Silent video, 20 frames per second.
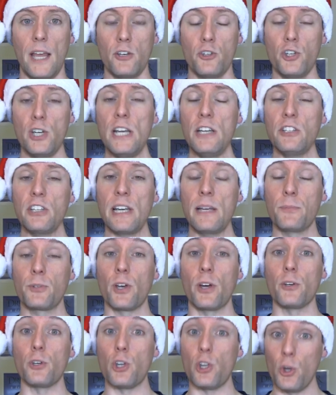And she seems
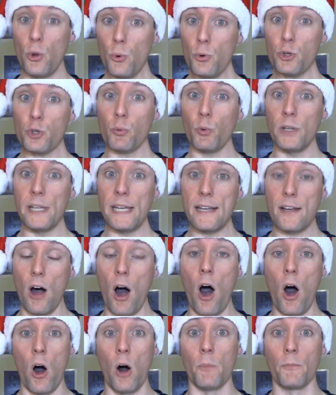unusually
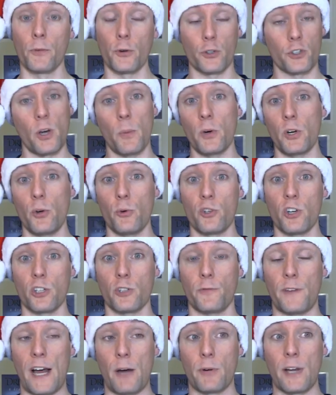calm for someone who
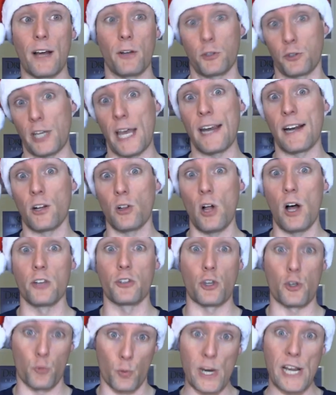just found out Santa
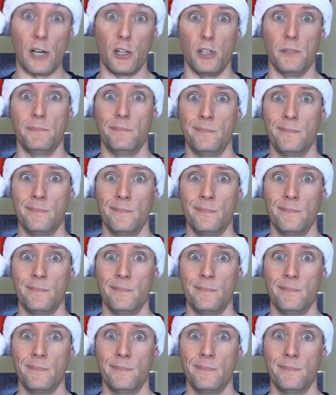Claus is real.